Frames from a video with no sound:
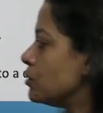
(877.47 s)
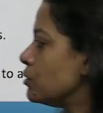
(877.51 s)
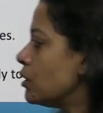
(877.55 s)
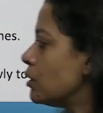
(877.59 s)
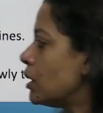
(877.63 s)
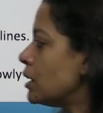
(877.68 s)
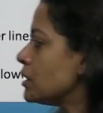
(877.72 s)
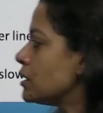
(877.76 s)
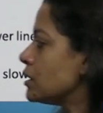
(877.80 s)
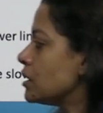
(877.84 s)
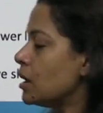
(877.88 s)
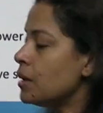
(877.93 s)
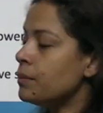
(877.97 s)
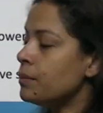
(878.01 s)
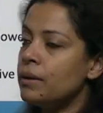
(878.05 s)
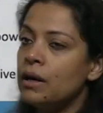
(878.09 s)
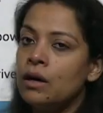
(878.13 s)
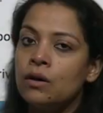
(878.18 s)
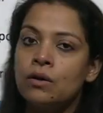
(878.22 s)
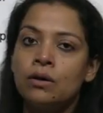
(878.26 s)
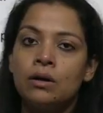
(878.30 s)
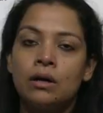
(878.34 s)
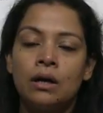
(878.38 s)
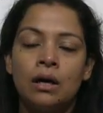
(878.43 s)
Do not come
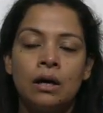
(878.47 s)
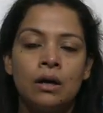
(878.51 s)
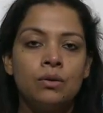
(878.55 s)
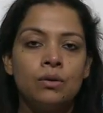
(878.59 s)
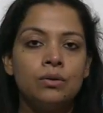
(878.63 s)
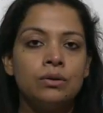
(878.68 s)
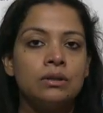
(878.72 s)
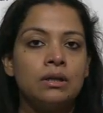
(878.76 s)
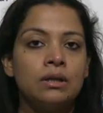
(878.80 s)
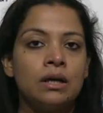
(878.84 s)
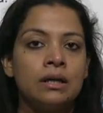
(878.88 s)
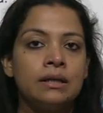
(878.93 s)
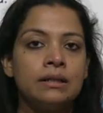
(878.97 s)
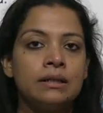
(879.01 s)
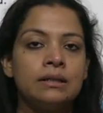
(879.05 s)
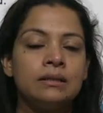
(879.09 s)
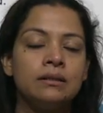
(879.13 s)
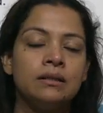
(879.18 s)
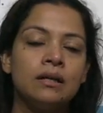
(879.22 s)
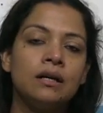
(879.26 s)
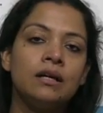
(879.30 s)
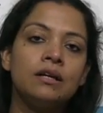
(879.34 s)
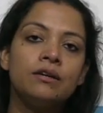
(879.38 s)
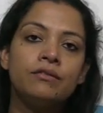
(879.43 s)
out
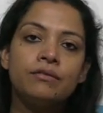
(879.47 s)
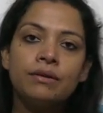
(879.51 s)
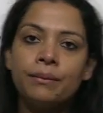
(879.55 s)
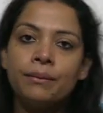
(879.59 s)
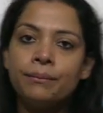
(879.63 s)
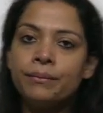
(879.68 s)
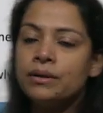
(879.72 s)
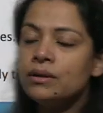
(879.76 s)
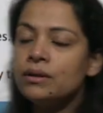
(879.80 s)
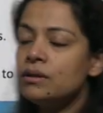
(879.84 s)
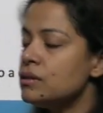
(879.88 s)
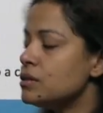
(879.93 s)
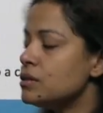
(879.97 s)
until the tremor